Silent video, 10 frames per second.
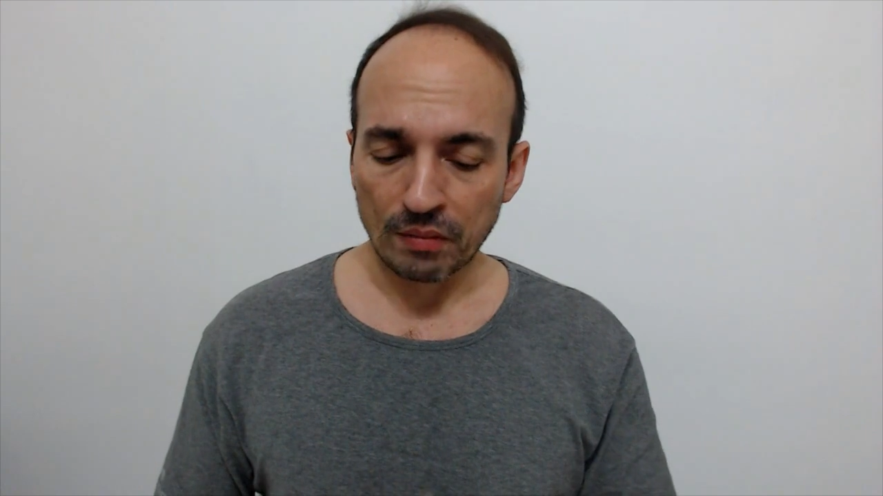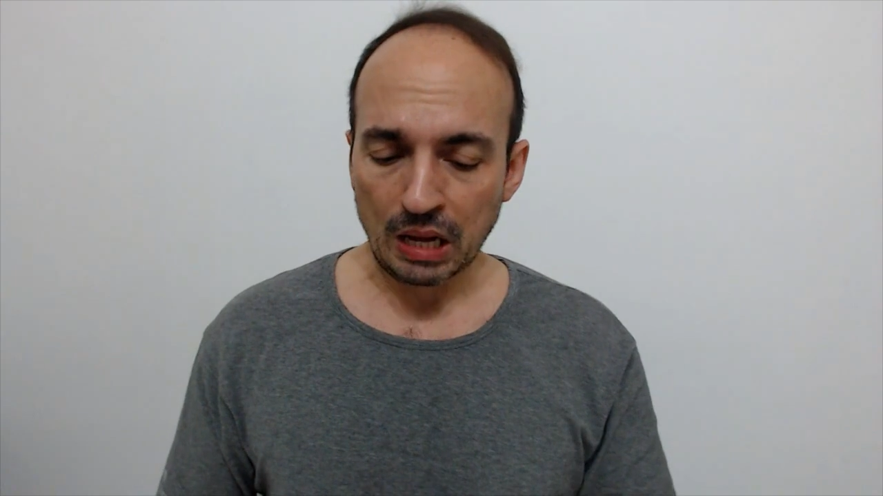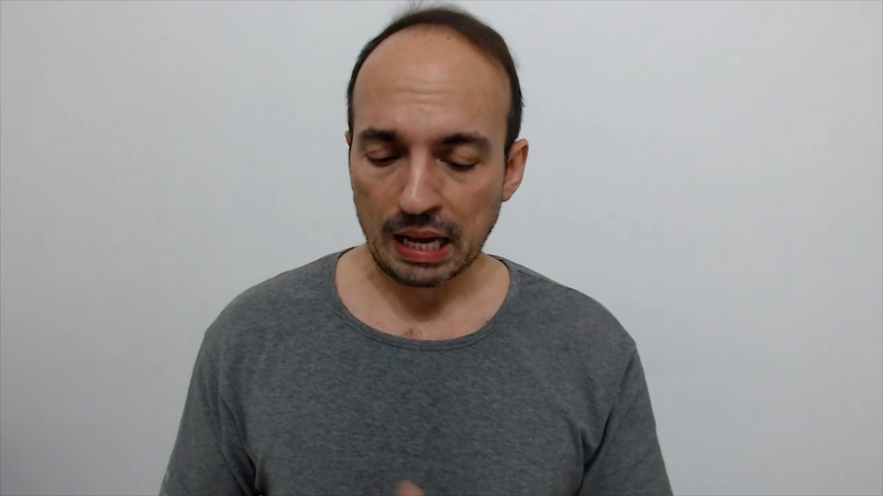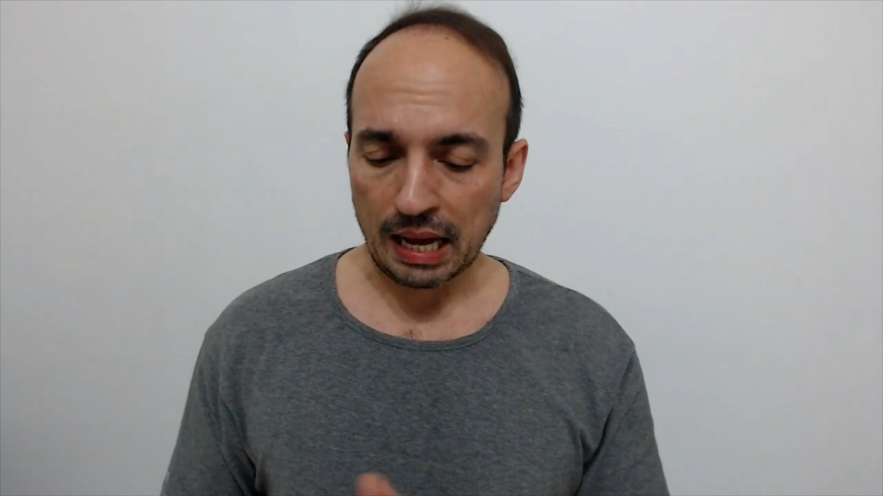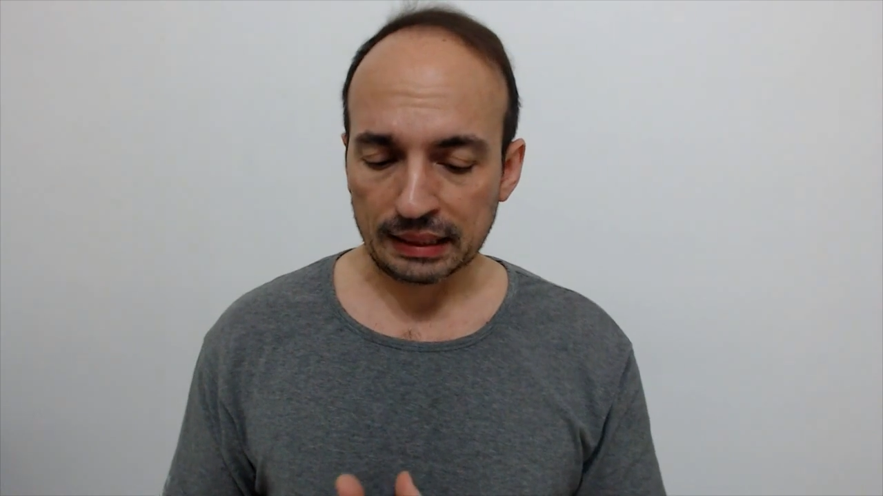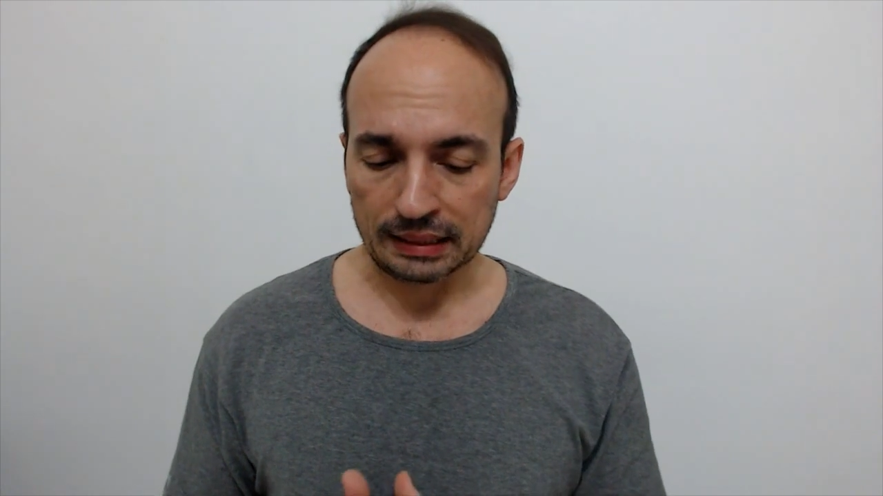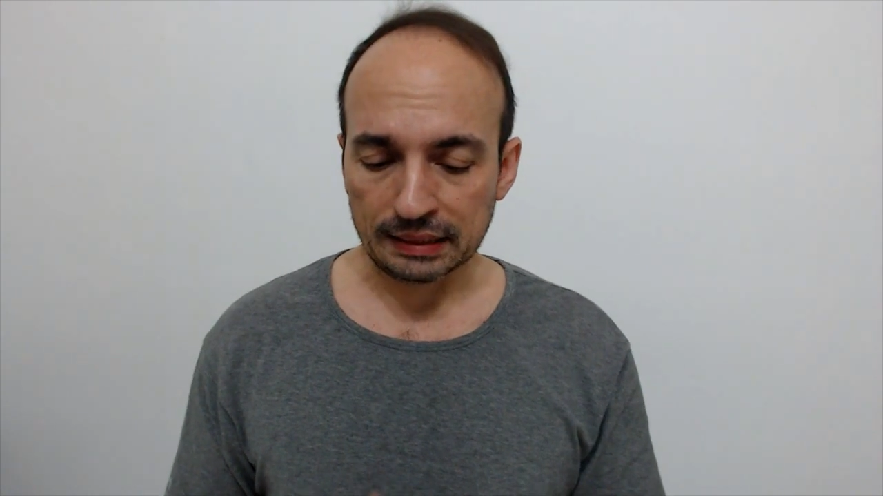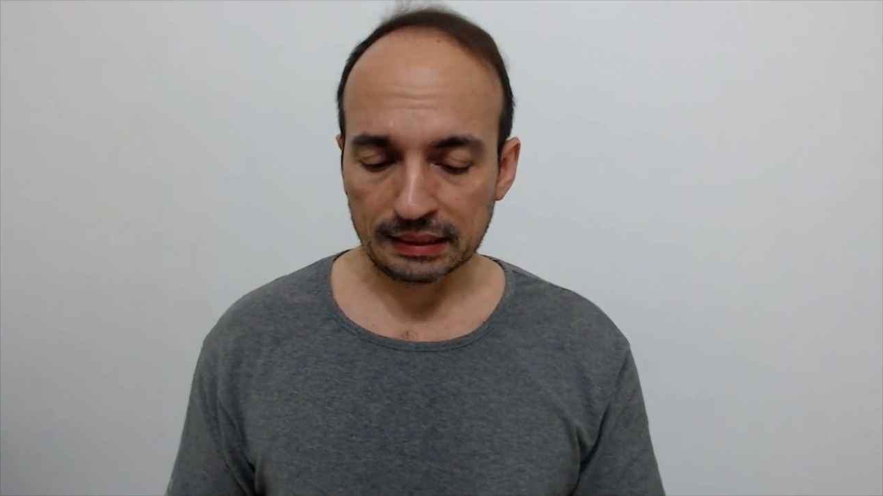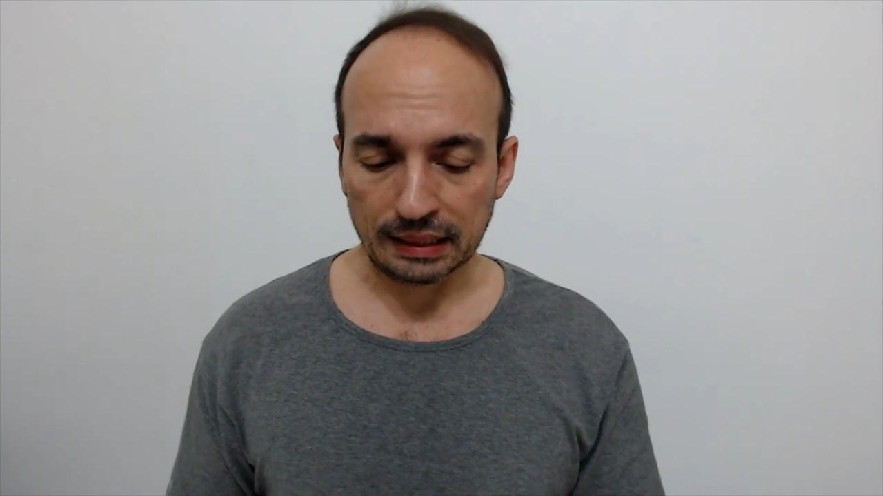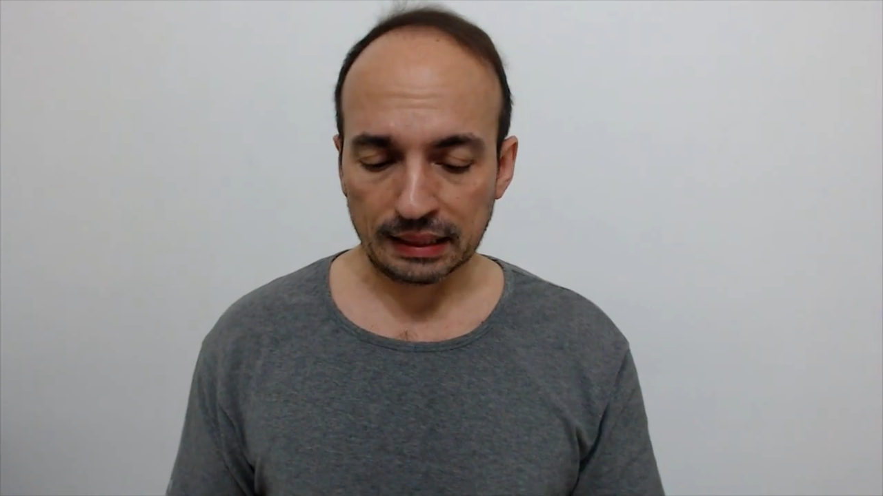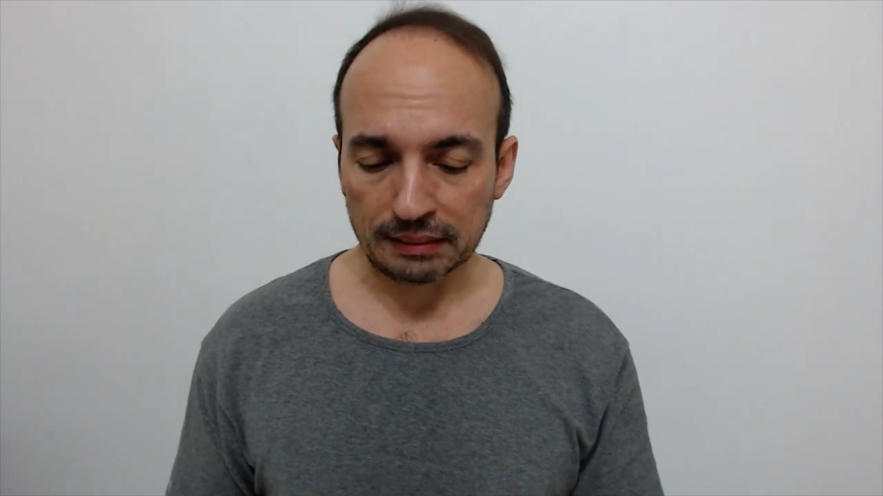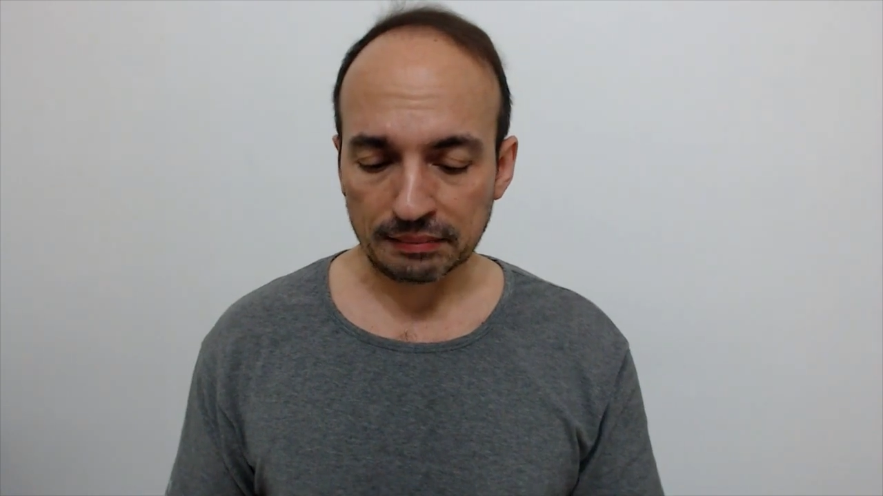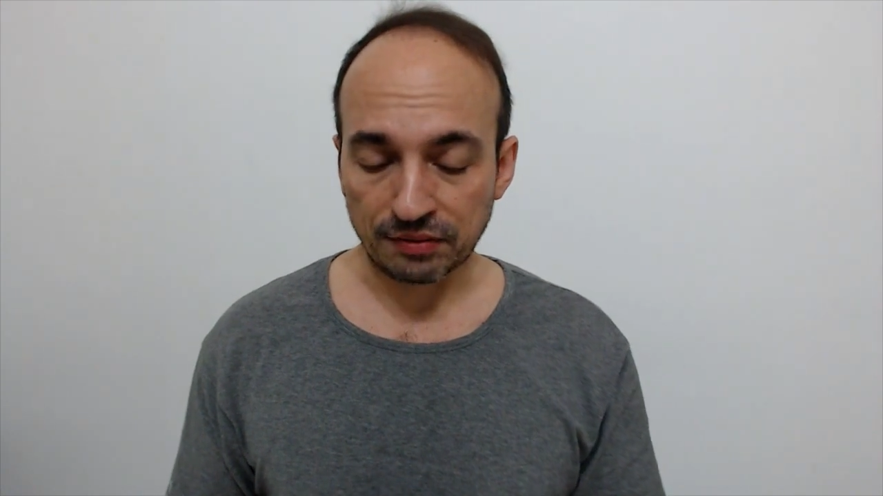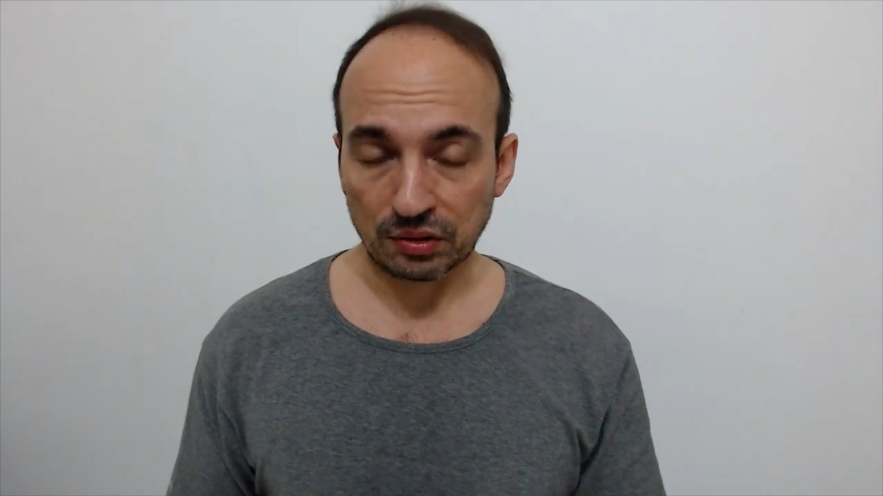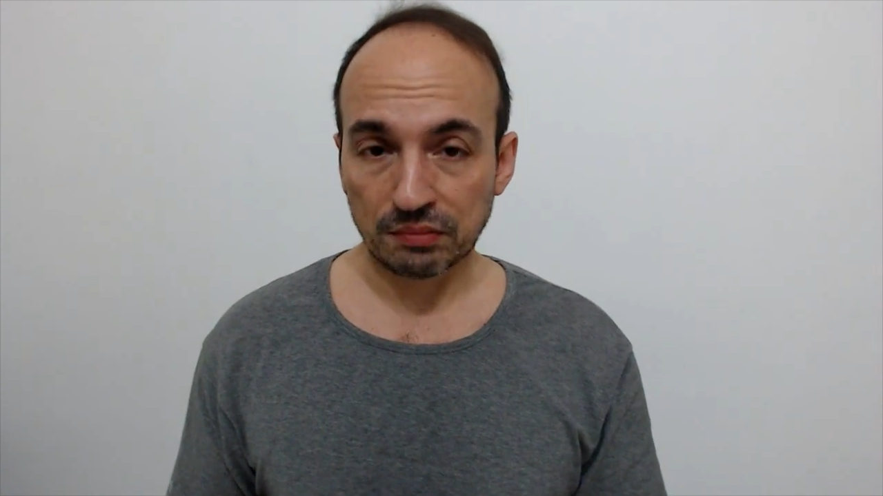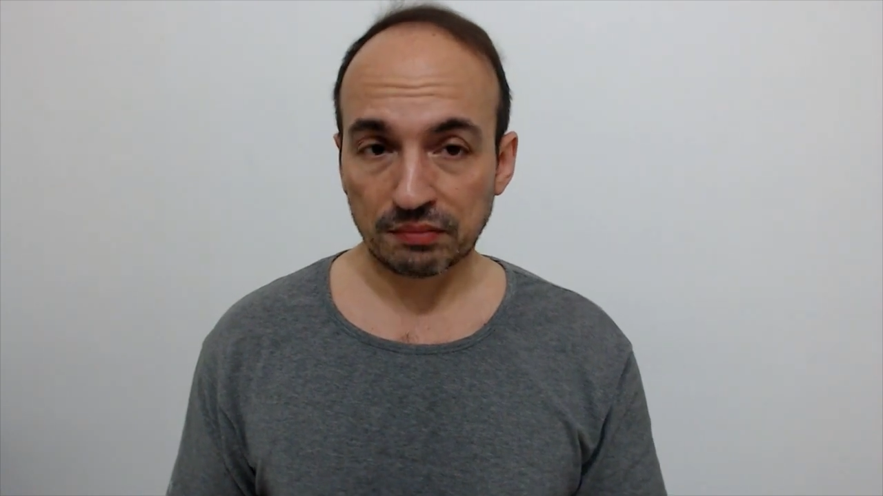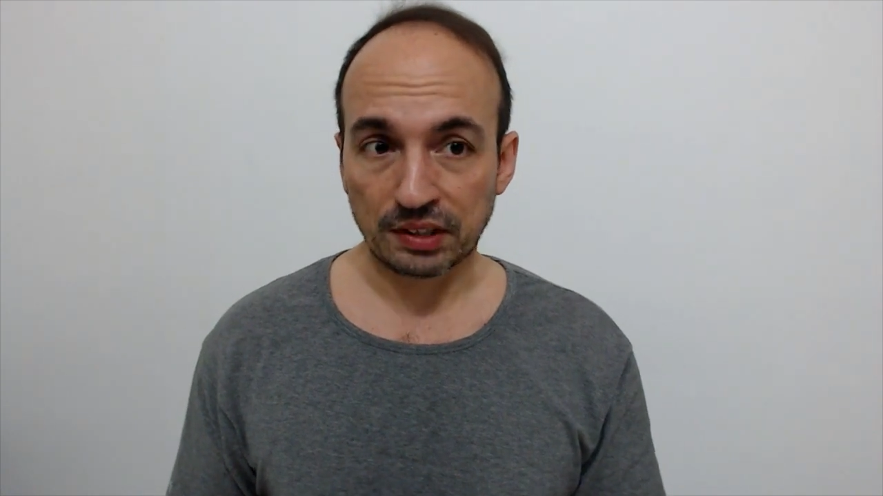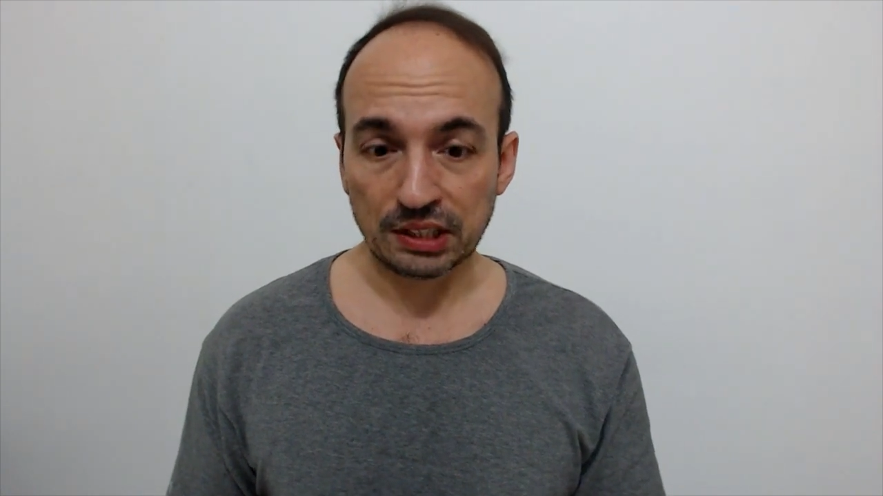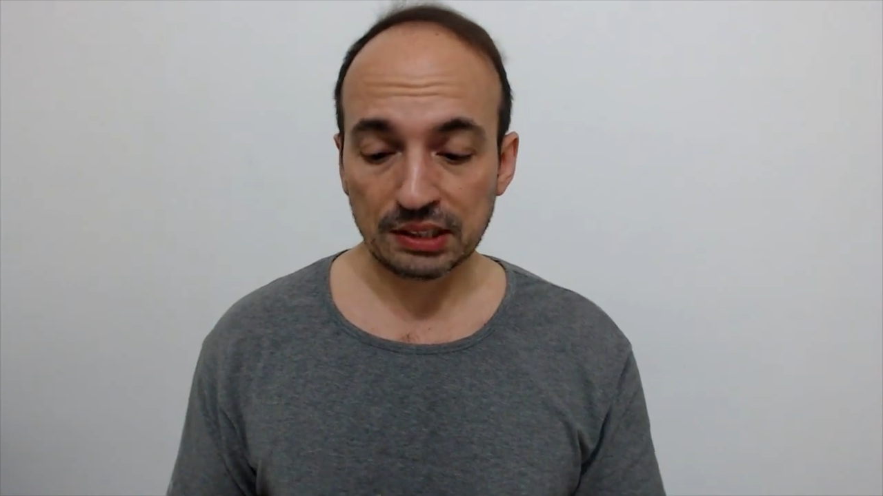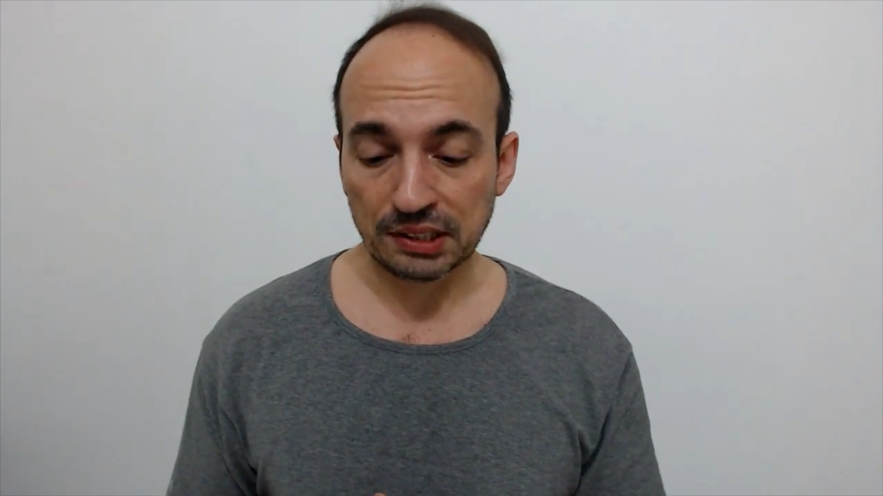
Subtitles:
and freeze.